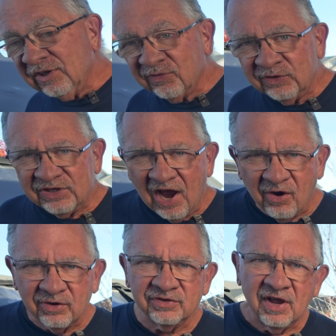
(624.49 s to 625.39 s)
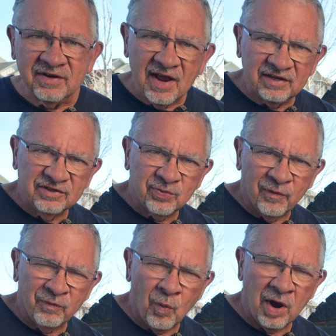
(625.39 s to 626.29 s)
just for showers, not just
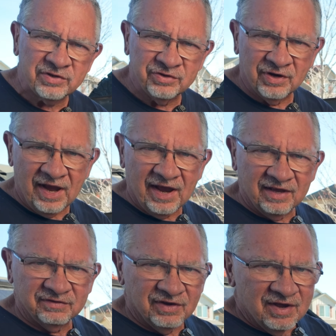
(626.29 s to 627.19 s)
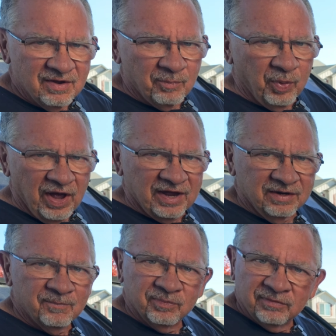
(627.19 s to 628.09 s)
for washing your hands,
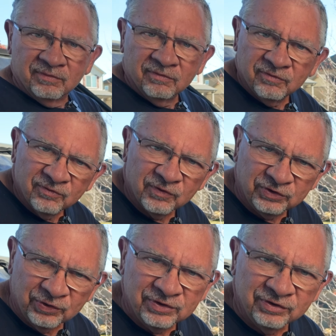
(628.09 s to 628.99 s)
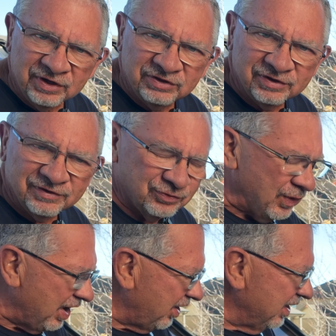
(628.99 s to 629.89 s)
but for doing your dishes as
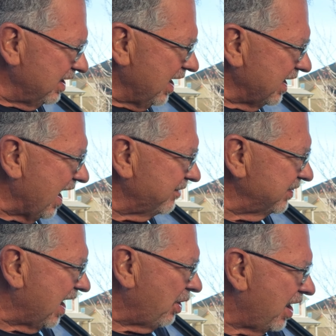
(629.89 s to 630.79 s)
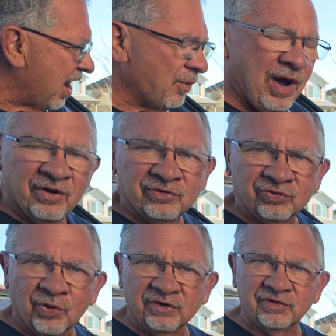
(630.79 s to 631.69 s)
well, and having that hot water
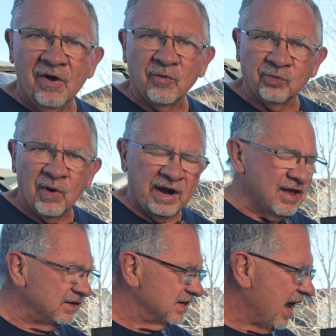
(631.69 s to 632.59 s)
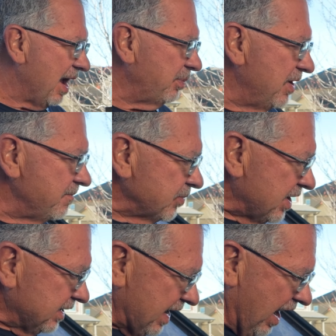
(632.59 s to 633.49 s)
source right on tap.
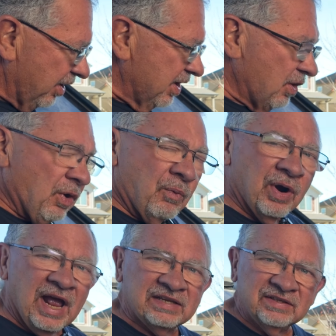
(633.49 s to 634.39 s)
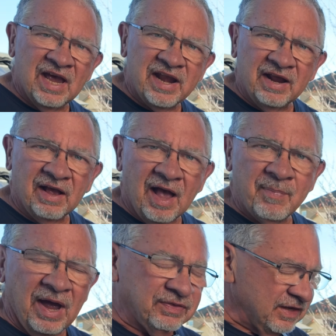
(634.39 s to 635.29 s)
Now, what I said
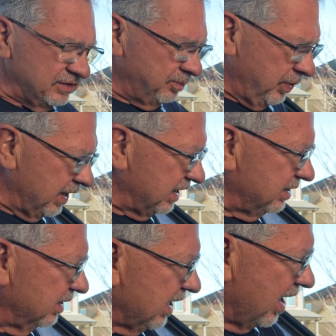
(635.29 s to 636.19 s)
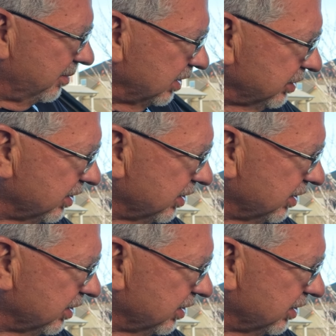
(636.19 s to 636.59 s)
about this being, I'm going to